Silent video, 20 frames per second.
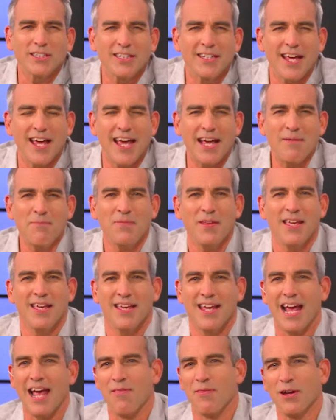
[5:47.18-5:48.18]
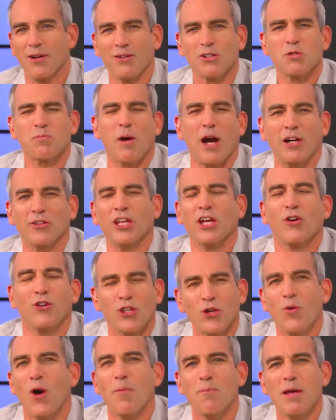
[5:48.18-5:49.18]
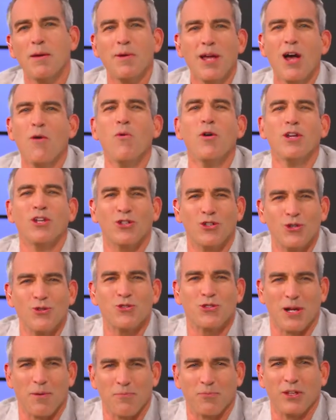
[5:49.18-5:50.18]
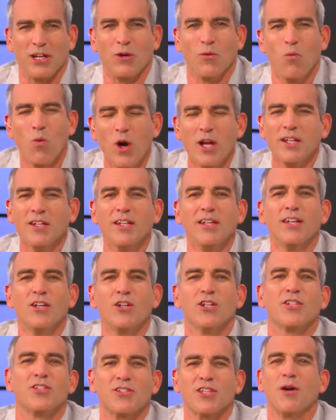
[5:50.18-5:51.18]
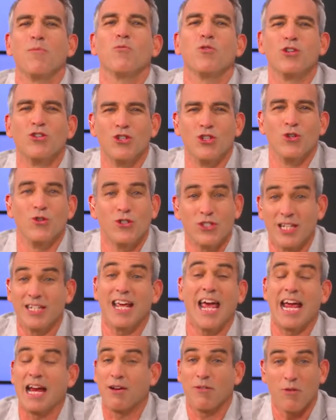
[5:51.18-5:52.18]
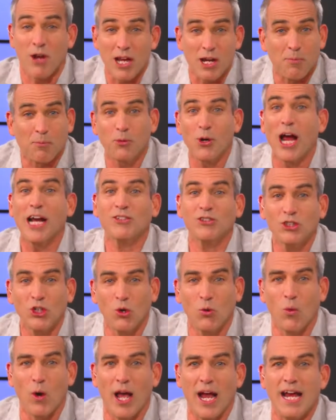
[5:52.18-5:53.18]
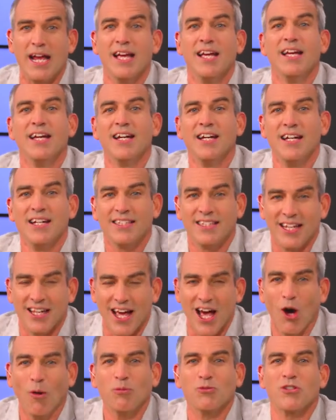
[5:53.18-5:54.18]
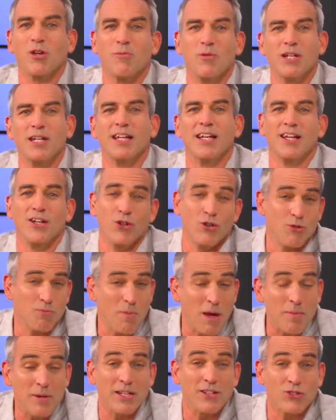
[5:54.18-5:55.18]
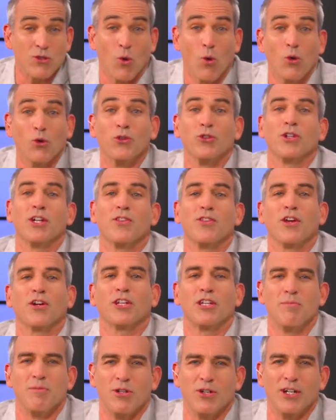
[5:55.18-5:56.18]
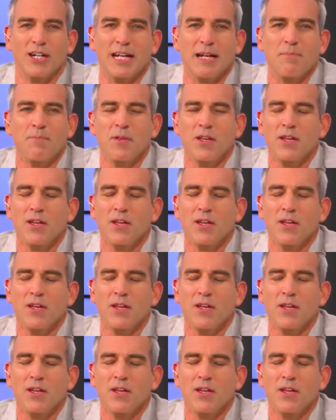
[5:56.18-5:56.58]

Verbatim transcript: today and they're inspired. They go, you know what, maybe I want to do something. What could someone do today in a practical way to help someone who maybe is older in their community?